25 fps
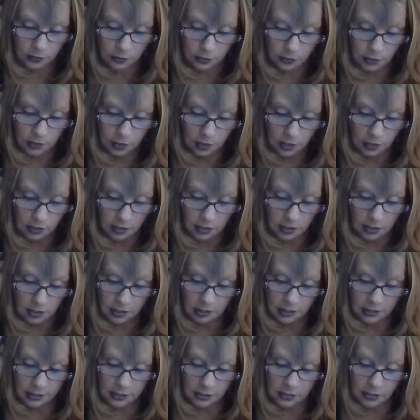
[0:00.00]
Call
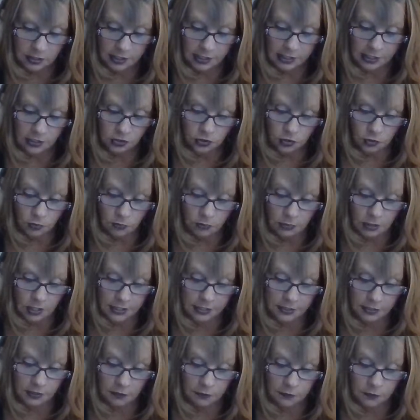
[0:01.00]
on Archangel
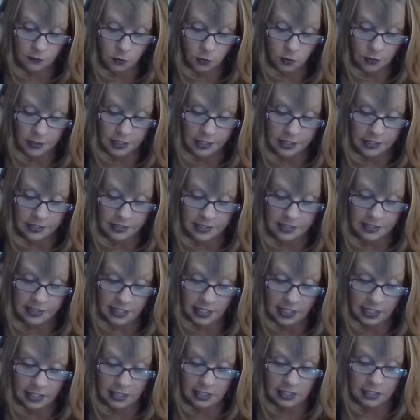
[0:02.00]
Michael for this
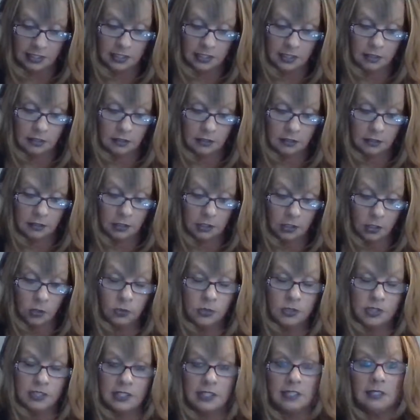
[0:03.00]
and go
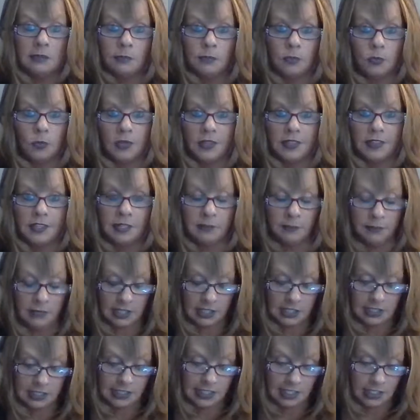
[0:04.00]
deep within
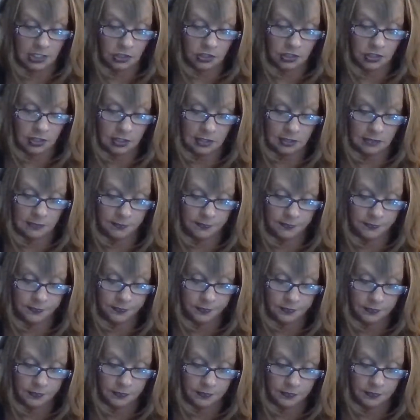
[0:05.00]
meditation.
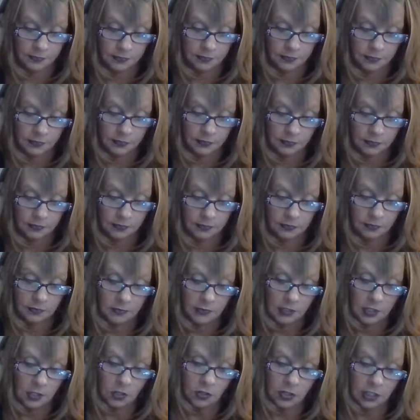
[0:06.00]

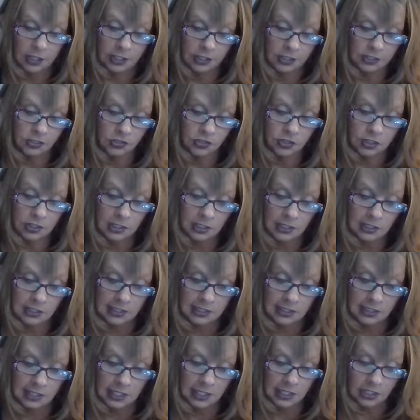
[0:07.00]
Okay, because you need
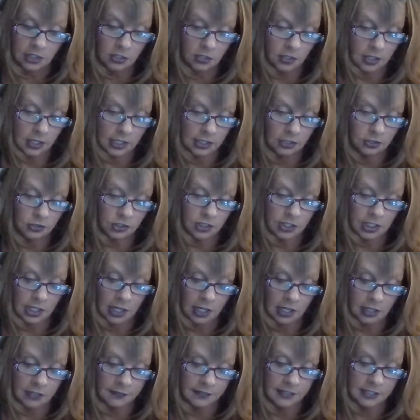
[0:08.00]
to get your energy
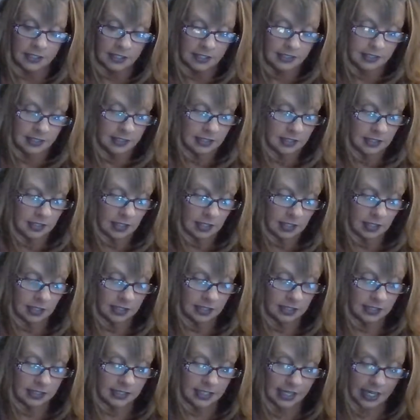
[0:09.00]
out of this
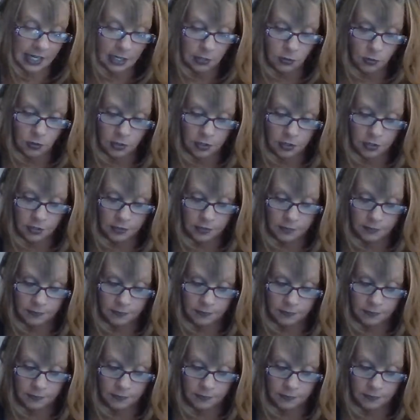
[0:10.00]
tower.